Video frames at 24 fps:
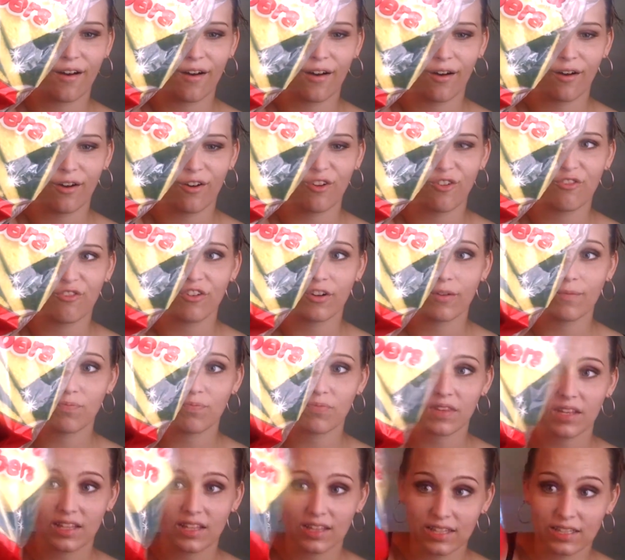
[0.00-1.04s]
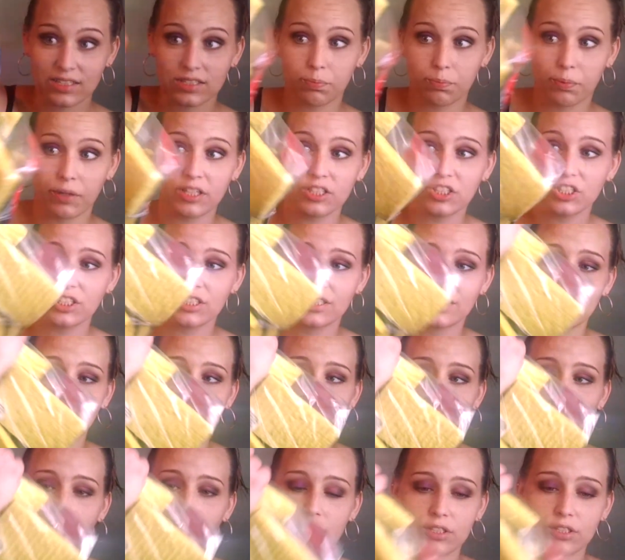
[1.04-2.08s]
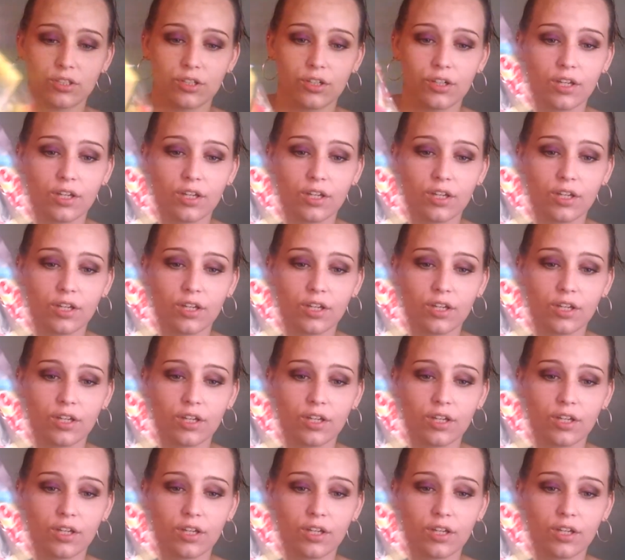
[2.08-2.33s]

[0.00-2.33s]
of the sponges that I was